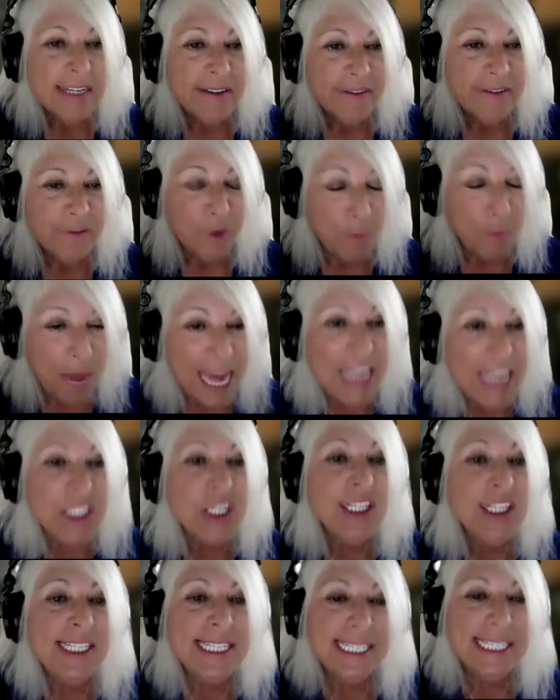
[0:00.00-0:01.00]
for
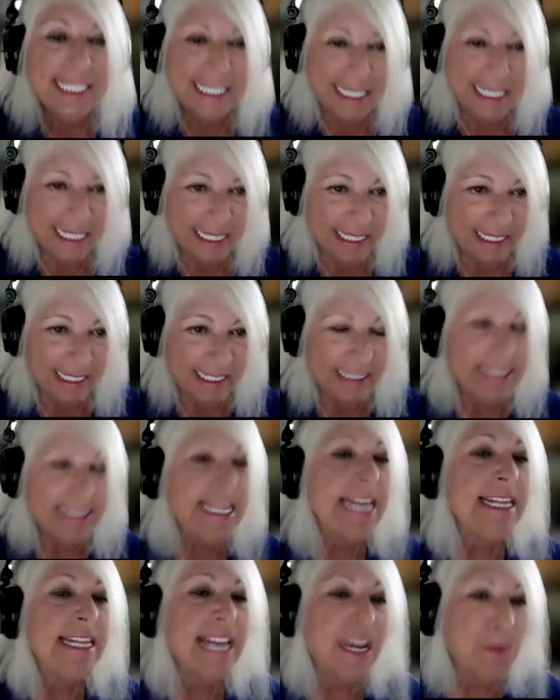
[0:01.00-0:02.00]
patients to see
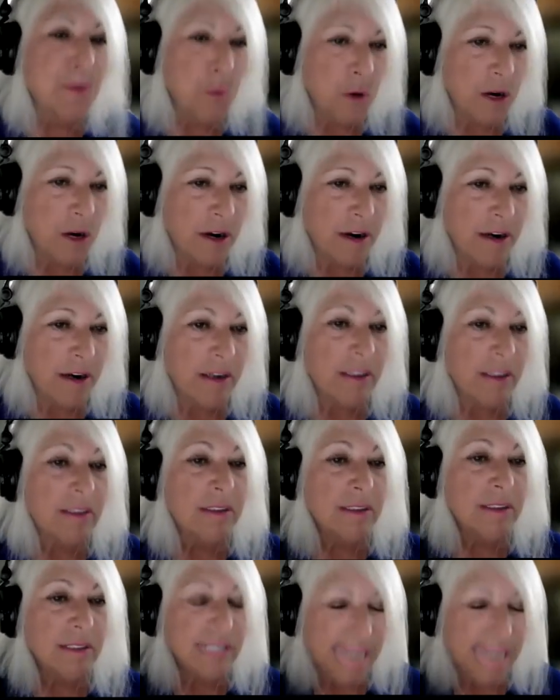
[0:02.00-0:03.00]
than they were
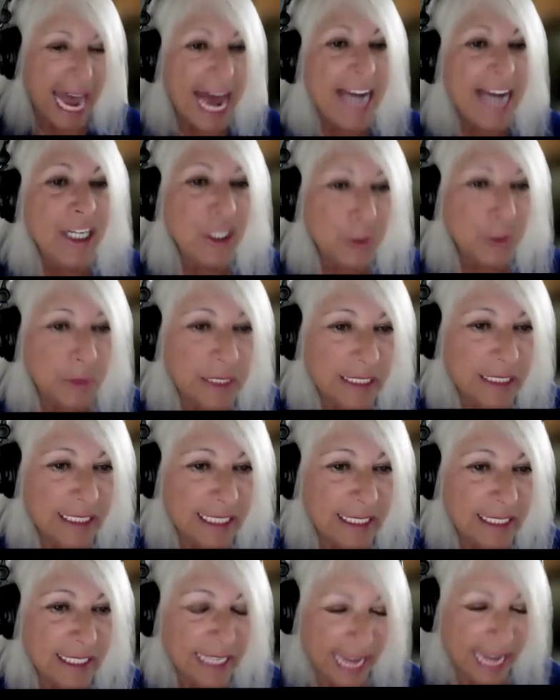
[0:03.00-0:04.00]
to
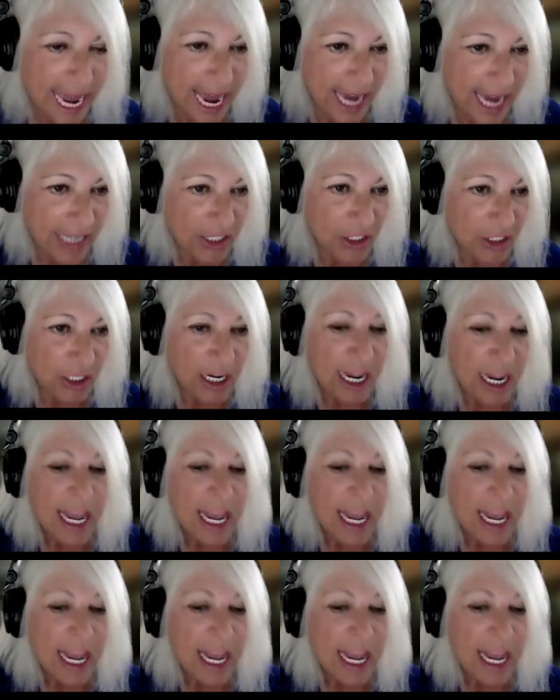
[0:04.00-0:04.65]
actually cash.